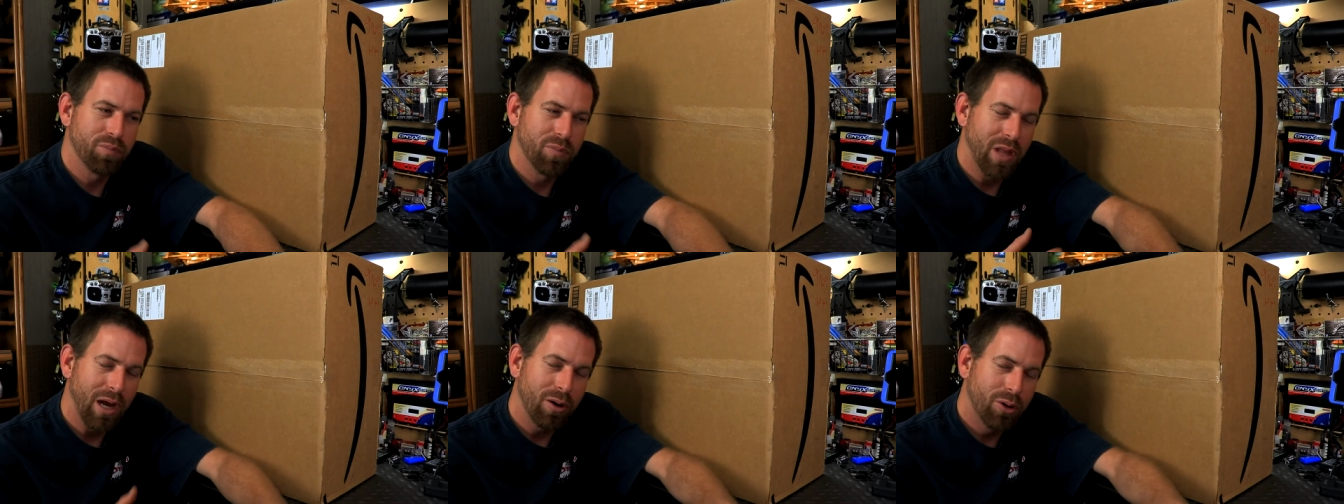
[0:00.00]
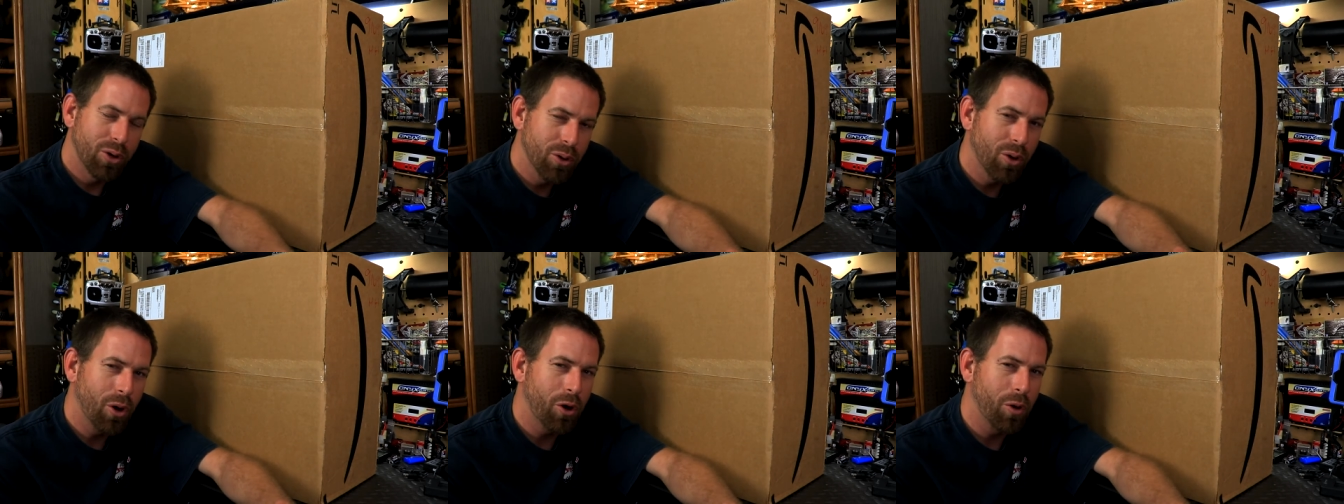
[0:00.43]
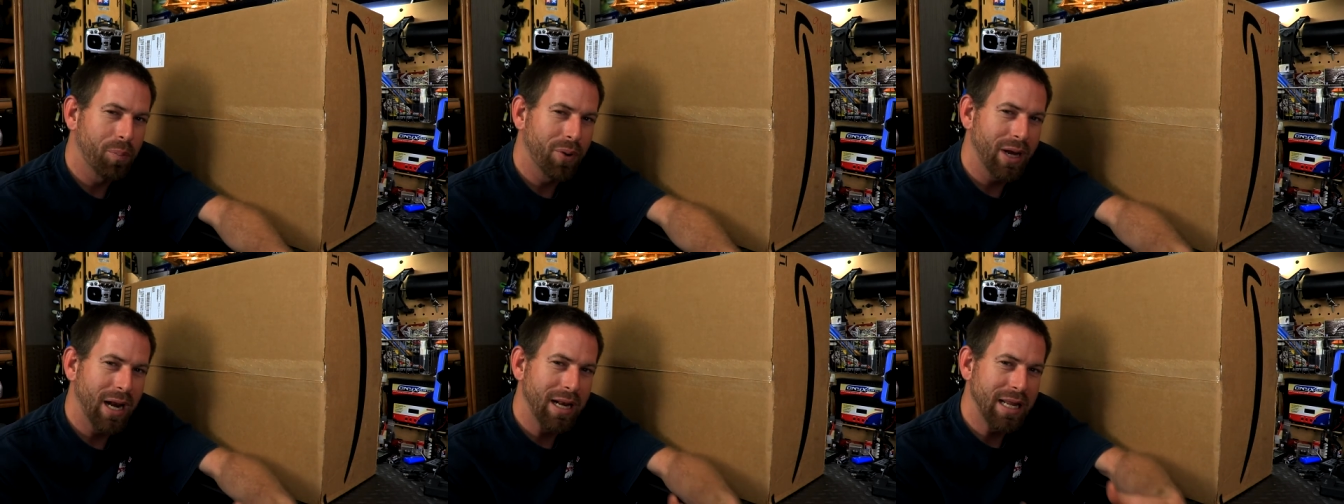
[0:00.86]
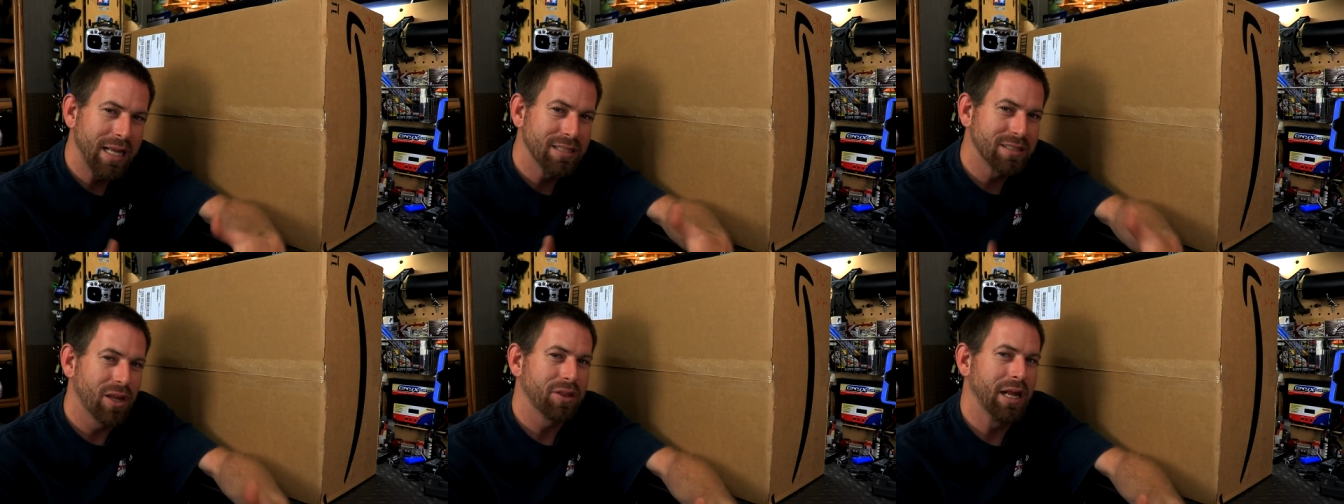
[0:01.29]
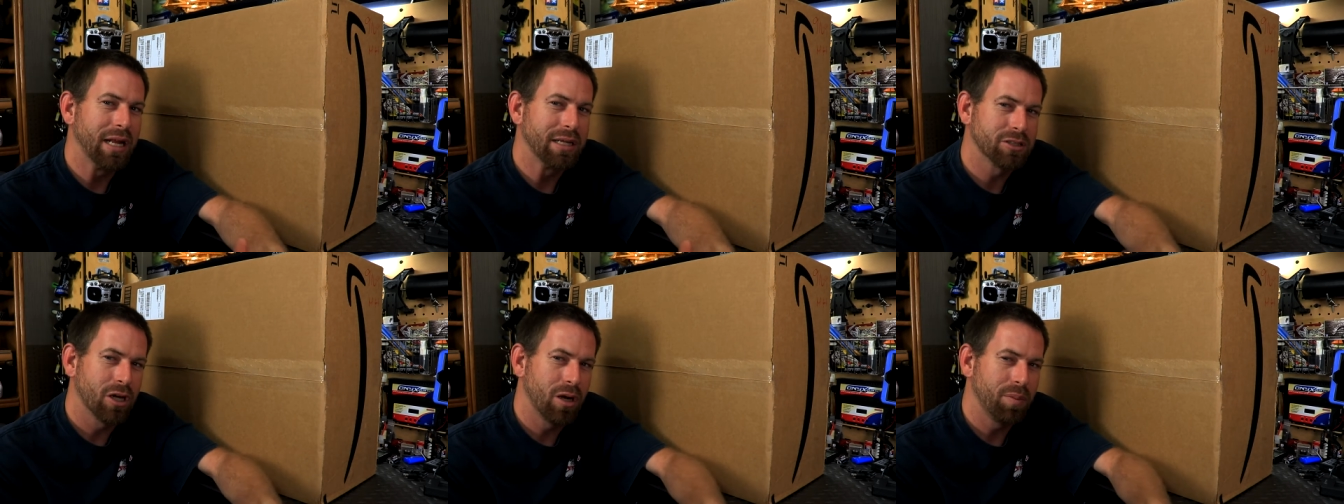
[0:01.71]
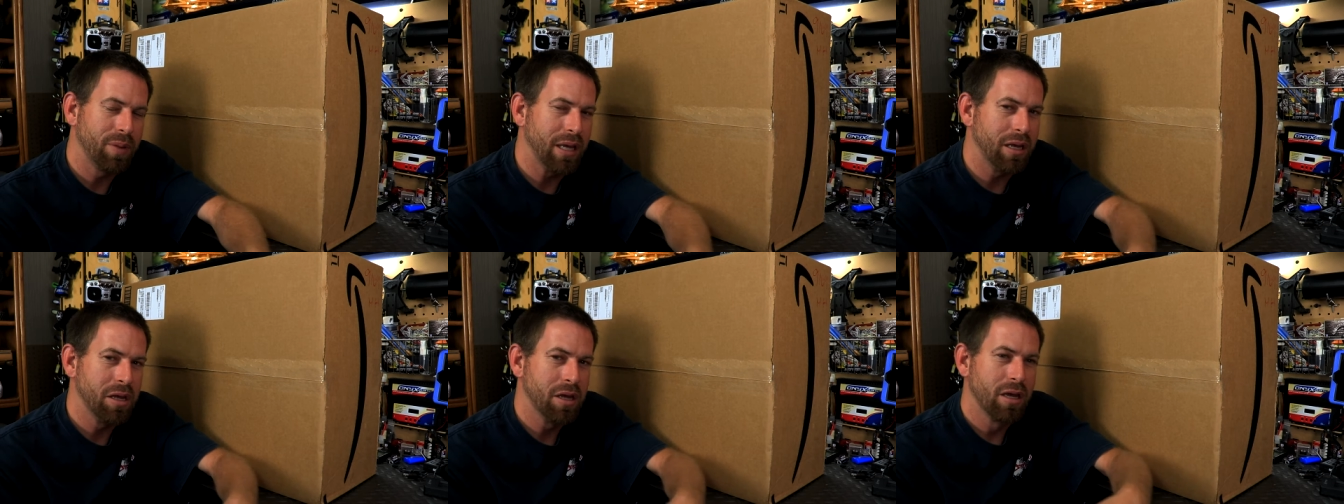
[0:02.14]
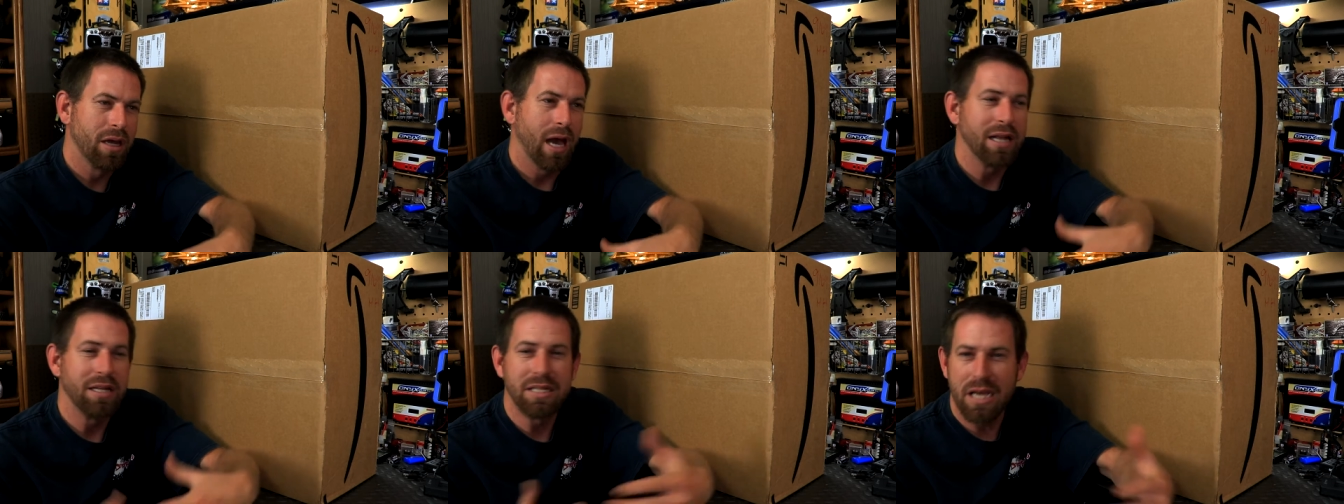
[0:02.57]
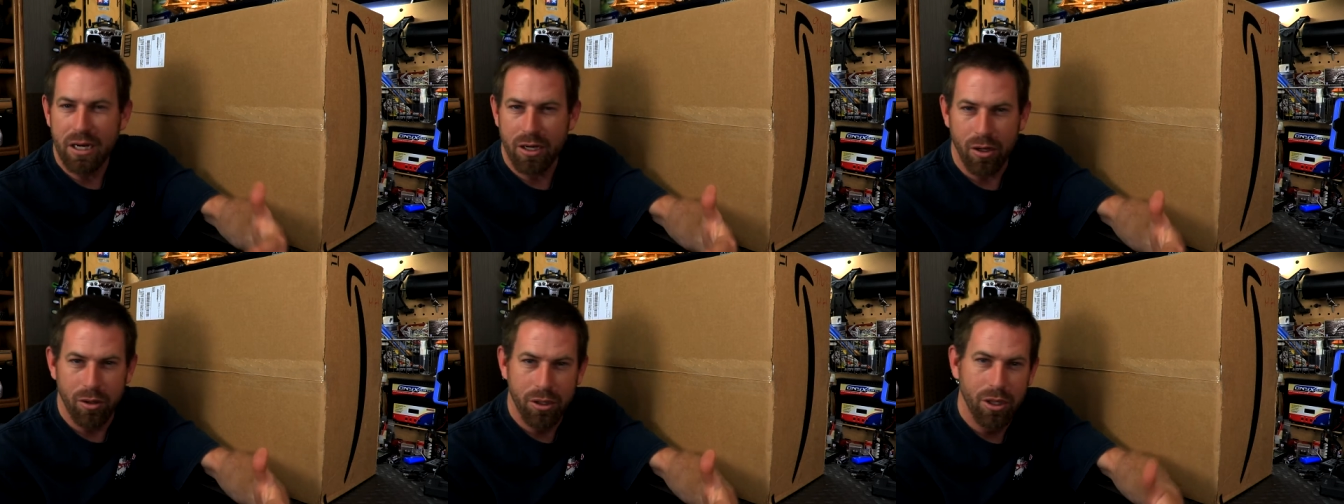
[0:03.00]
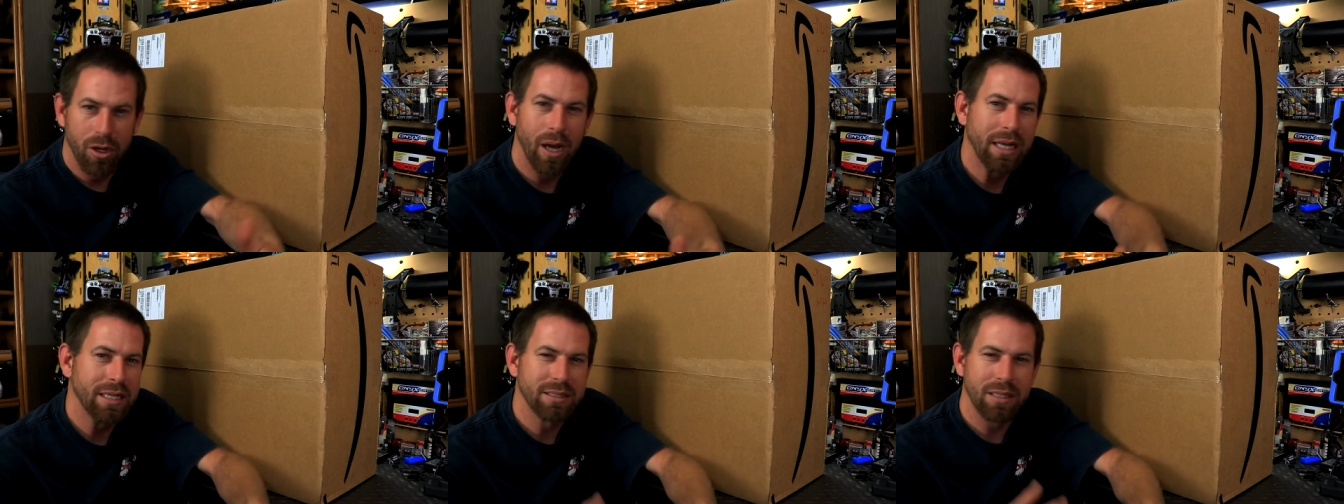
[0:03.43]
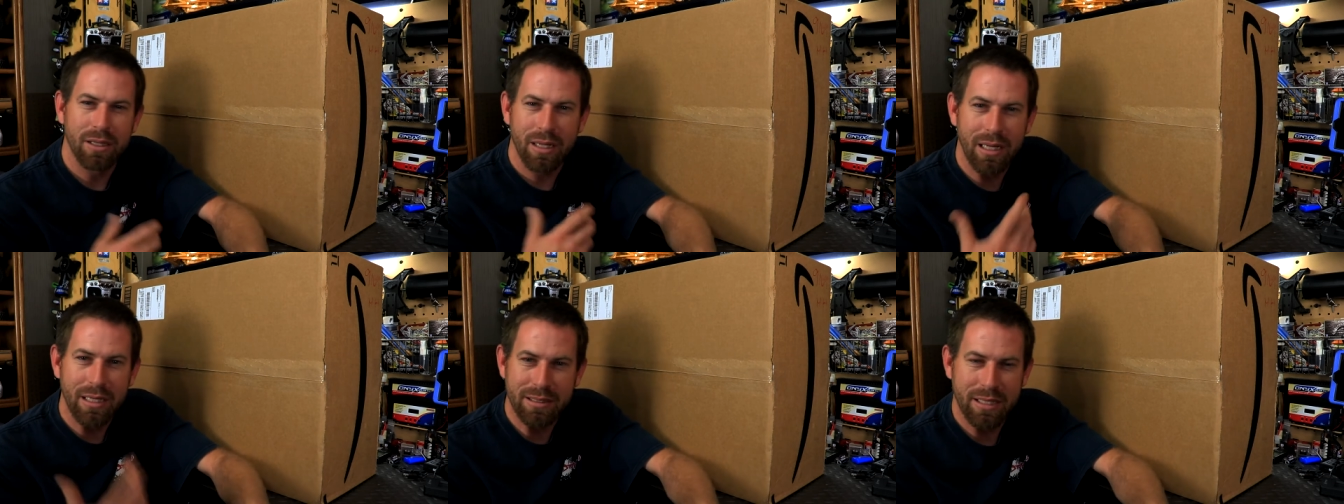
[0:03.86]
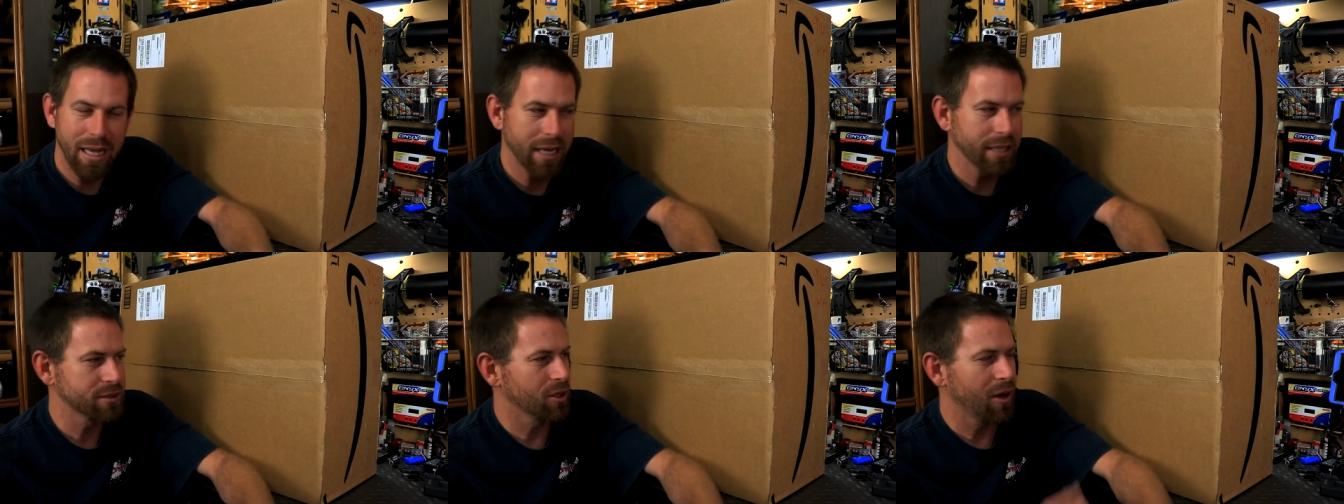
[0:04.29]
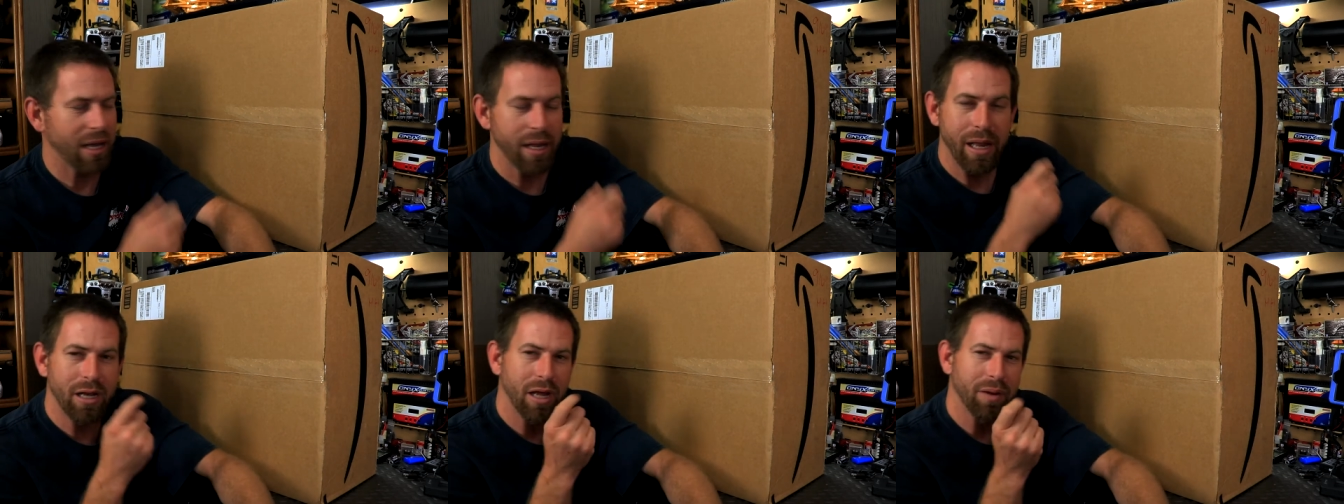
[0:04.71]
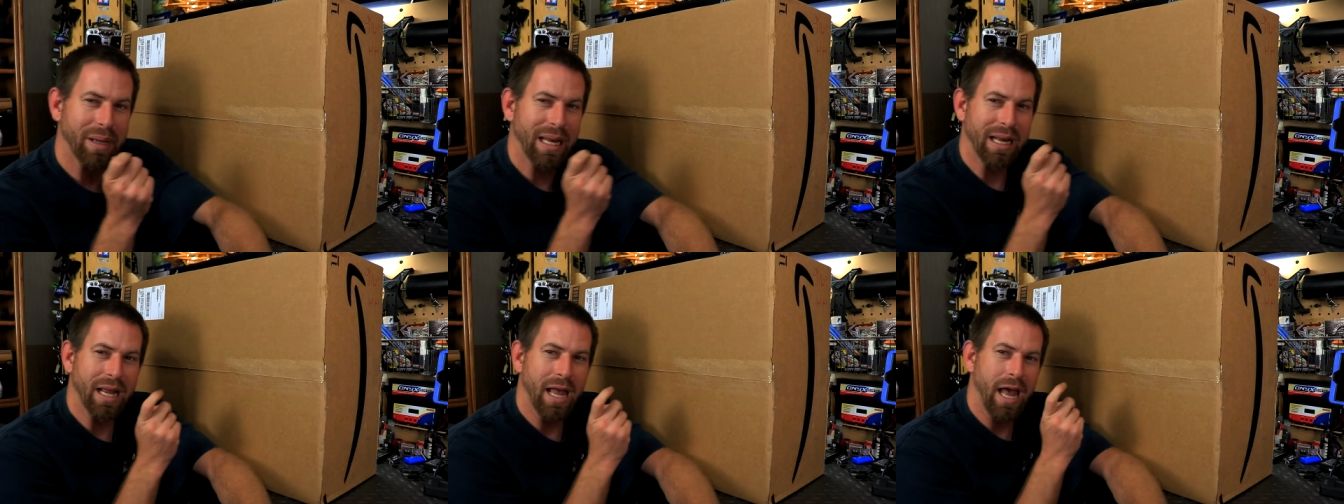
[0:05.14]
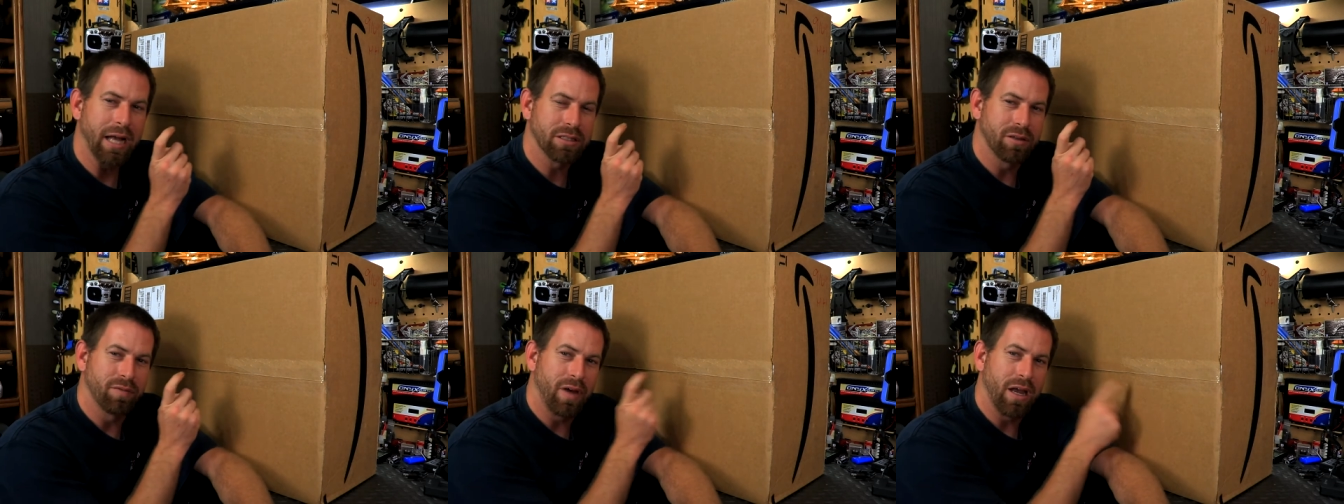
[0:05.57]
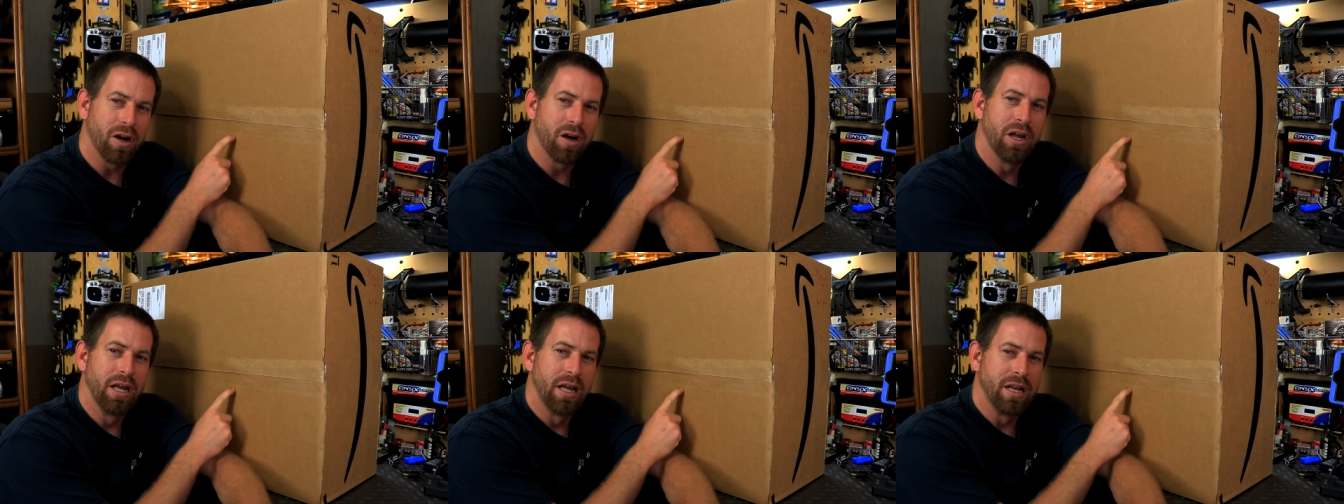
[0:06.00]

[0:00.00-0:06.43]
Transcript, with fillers: they're cool, but I need something that's going to be a digger. You know, I need something that digs, so I end up getting excavator.